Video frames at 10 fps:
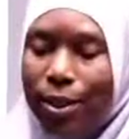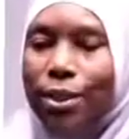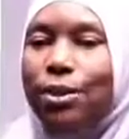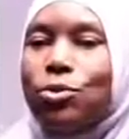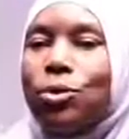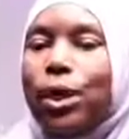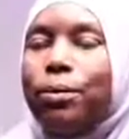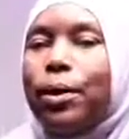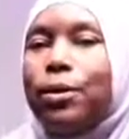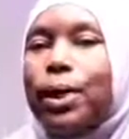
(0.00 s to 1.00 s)
us to
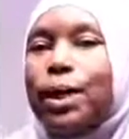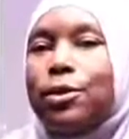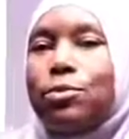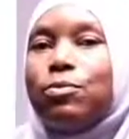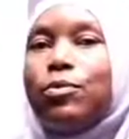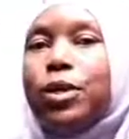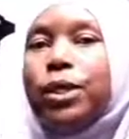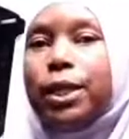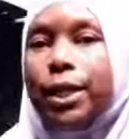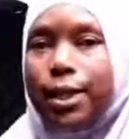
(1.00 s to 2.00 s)
keep our classroom
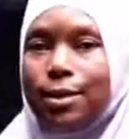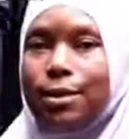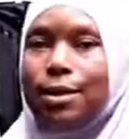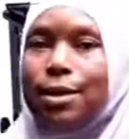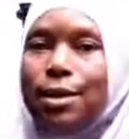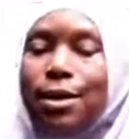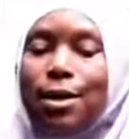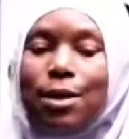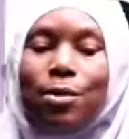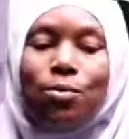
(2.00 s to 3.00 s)
very clean.
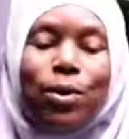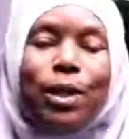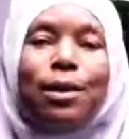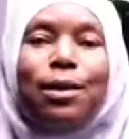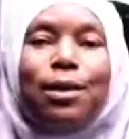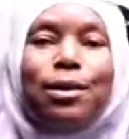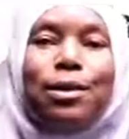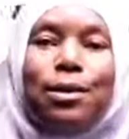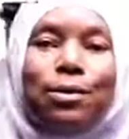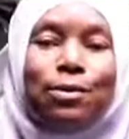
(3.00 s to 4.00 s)
When
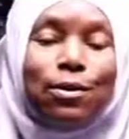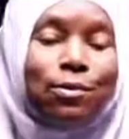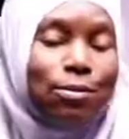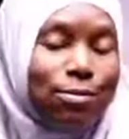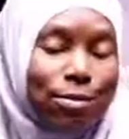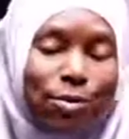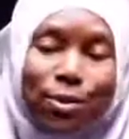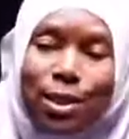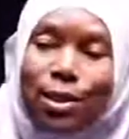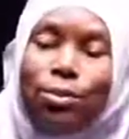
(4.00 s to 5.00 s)

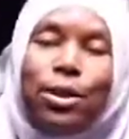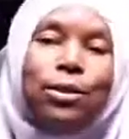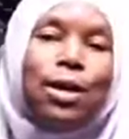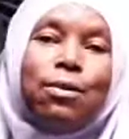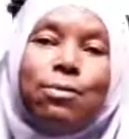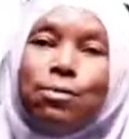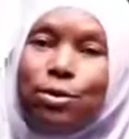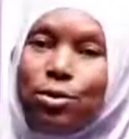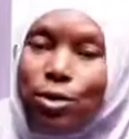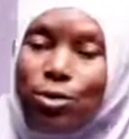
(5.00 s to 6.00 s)
obviously when
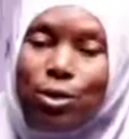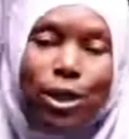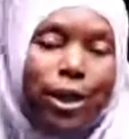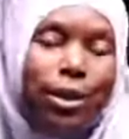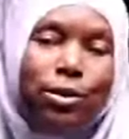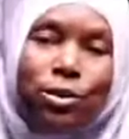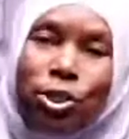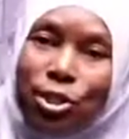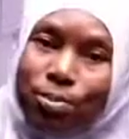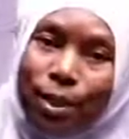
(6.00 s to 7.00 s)
you're doing, either you're
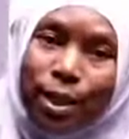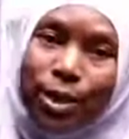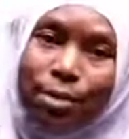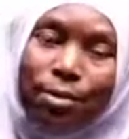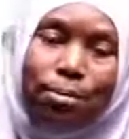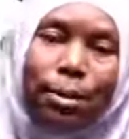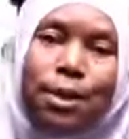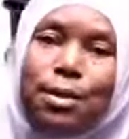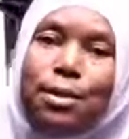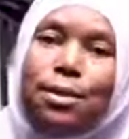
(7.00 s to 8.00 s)
sharpening the
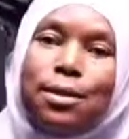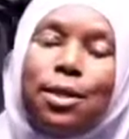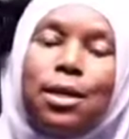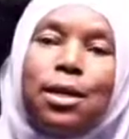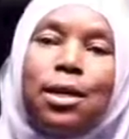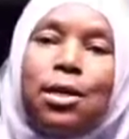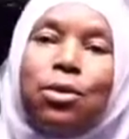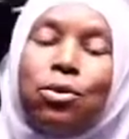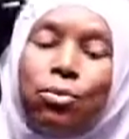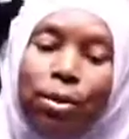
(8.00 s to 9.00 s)
pencils,
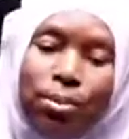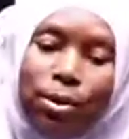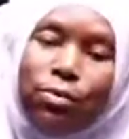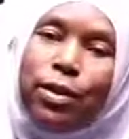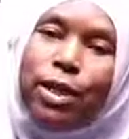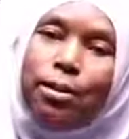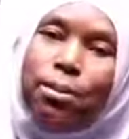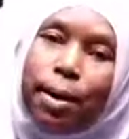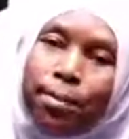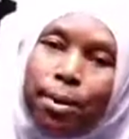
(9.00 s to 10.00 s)
or maybe you've cut a
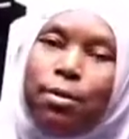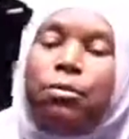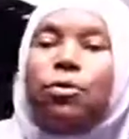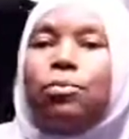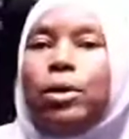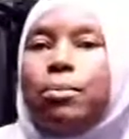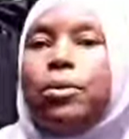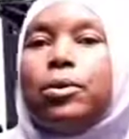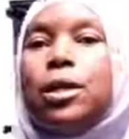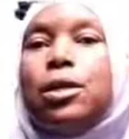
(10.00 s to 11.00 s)
paper from your
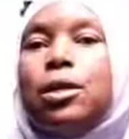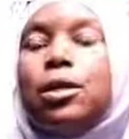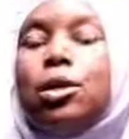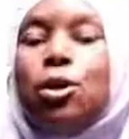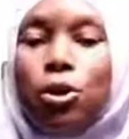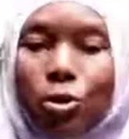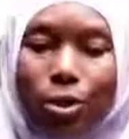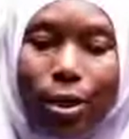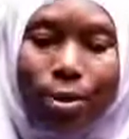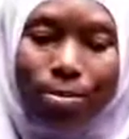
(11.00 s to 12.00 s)
book,
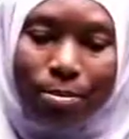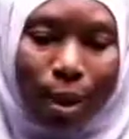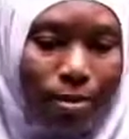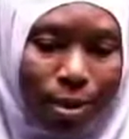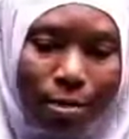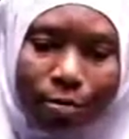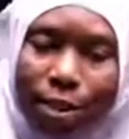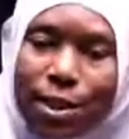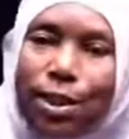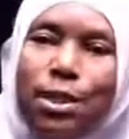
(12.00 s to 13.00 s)
or maybe you've
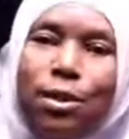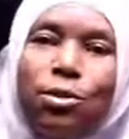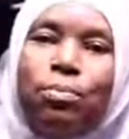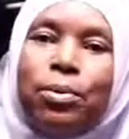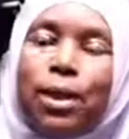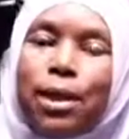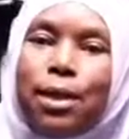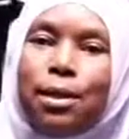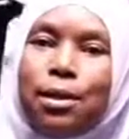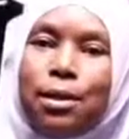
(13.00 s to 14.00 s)
just eaten your break